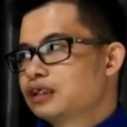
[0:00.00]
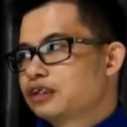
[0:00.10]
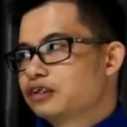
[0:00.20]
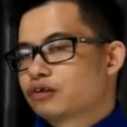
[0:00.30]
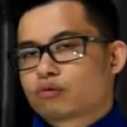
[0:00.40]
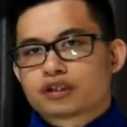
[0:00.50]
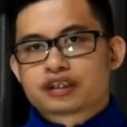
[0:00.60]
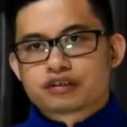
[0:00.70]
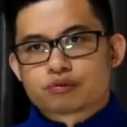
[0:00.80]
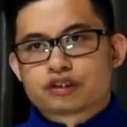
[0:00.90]

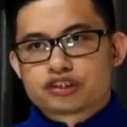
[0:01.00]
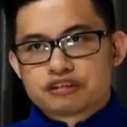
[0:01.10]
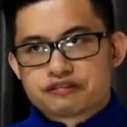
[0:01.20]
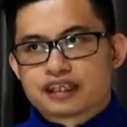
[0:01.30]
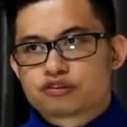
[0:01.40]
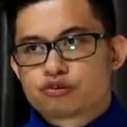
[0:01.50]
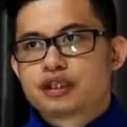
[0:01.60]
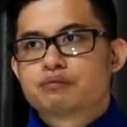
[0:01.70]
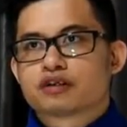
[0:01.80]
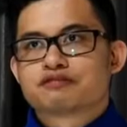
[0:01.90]
wanting to achieve that
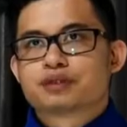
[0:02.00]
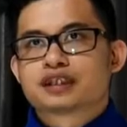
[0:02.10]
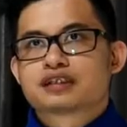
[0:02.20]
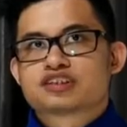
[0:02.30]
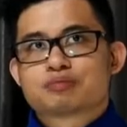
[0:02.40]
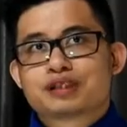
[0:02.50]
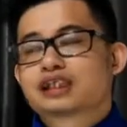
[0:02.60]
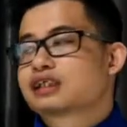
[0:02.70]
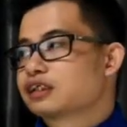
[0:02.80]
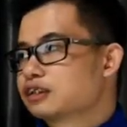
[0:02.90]
dream of being a
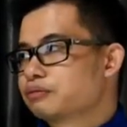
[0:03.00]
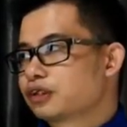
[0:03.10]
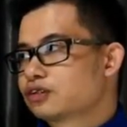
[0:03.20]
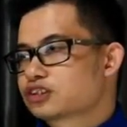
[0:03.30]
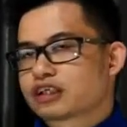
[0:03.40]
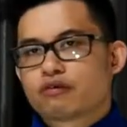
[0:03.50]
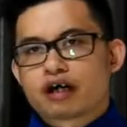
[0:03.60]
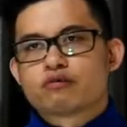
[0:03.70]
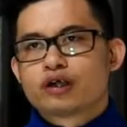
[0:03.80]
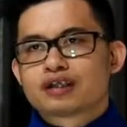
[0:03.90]
speaker, because
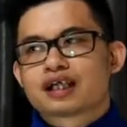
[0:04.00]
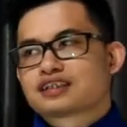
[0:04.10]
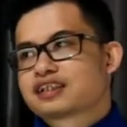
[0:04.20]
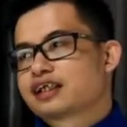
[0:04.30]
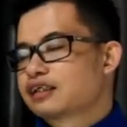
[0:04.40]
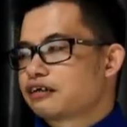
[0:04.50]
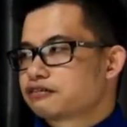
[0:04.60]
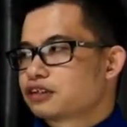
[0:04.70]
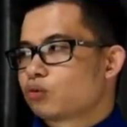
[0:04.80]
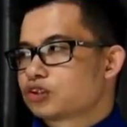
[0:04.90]
I realized that
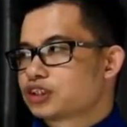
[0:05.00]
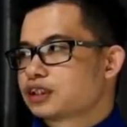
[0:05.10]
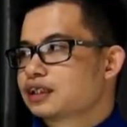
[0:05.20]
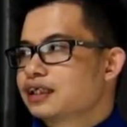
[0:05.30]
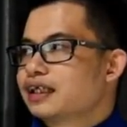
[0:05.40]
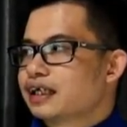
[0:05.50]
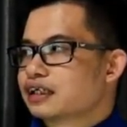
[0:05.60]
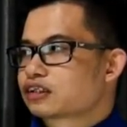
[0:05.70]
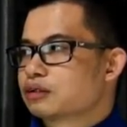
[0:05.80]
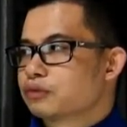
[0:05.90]
after watching
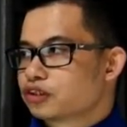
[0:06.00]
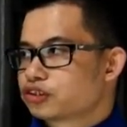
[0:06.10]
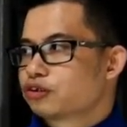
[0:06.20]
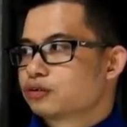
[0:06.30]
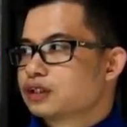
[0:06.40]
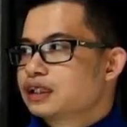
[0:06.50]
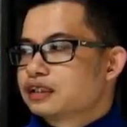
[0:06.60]
a commercial